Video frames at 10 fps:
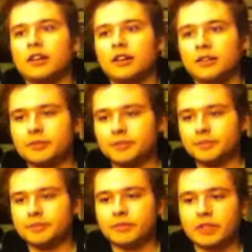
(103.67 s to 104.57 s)

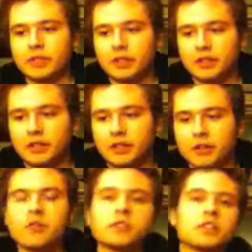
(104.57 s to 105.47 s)
And
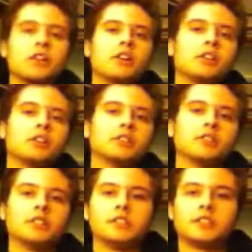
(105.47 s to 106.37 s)
those are called
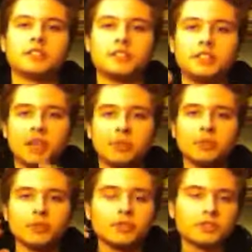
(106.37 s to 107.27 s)

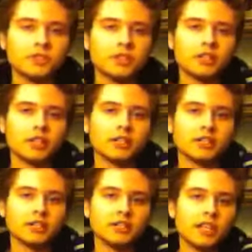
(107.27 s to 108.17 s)
staples.
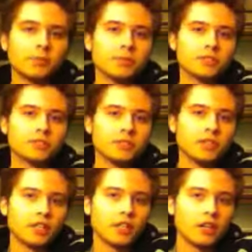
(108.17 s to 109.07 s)
Staples
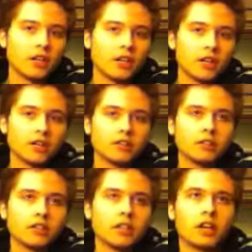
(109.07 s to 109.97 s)
are
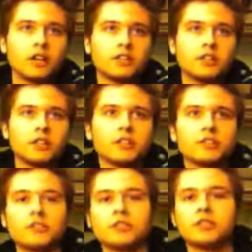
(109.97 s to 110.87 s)
cards that are
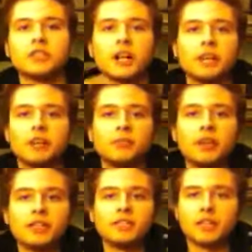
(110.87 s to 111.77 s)
versatile in
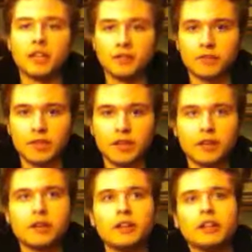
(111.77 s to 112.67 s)
basically every
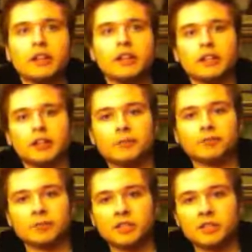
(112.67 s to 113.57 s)
deck.
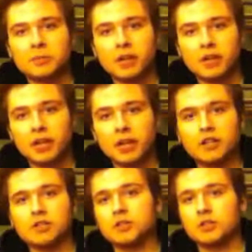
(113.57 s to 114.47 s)
Spell
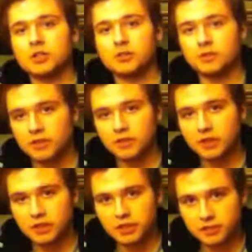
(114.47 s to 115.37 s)
cards just
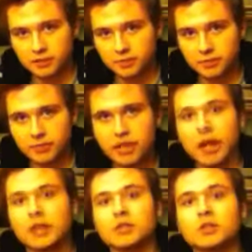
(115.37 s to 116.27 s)
fill in the
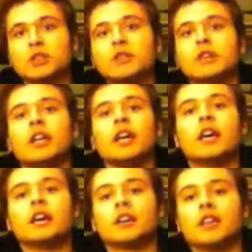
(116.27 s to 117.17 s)
extra,
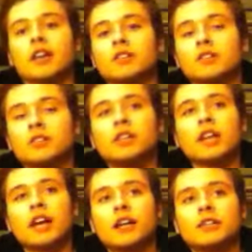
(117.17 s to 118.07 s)
and a deck
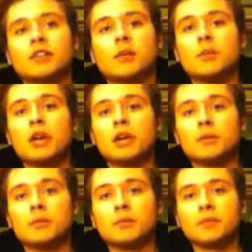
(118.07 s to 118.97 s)
usually has a
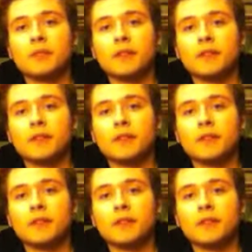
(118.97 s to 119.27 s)
minimum